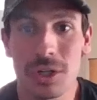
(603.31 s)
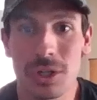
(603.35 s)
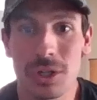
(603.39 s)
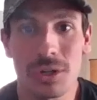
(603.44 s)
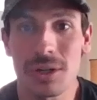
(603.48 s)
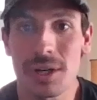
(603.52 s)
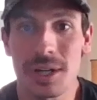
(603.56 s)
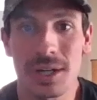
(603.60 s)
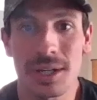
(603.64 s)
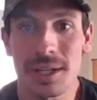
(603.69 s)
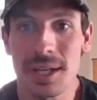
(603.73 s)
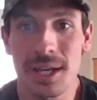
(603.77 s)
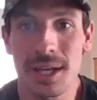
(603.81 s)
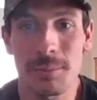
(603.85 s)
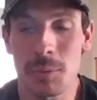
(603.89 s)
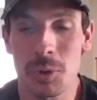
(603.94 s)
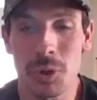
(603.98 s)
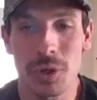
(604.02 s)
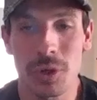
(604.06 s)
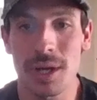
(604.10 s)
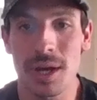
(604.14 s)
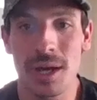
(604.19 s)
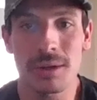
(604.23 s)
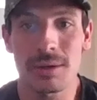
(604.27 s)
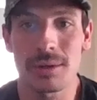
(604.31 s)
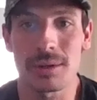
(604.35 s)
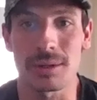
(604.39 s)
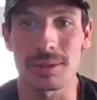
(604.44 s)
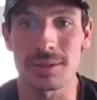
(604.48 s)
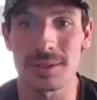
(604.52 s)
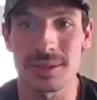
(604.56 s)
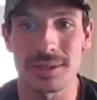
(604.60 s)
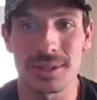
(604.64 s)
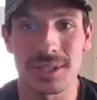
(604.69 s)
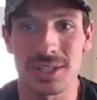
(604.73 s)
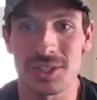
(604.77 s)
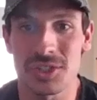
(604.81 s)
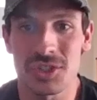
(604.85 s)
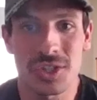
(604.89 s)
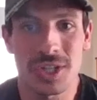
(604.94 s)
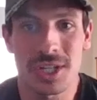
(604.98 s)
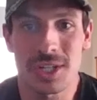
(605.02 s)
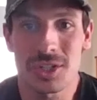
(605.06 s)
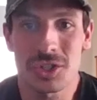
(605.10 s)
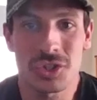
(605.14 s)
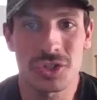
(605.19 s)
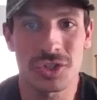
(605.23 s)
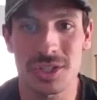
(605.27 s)
you're going to get more gut hooks.
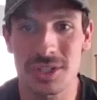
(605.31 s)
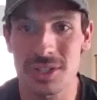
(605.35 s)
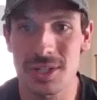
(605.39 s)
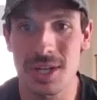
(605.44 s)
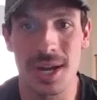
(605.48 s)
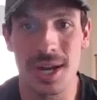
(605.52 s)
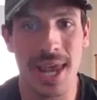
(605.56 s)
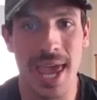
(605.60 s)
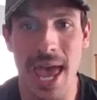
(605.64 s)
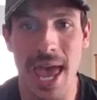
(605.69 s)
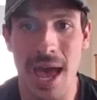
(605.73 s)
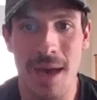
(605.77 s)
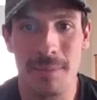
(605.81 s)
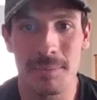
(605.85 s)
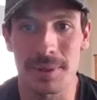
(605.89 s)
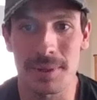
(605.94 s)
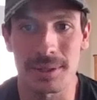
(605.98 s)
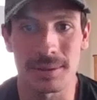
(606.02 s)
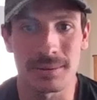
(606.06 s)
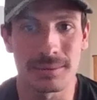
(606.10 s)
It's just going to happen.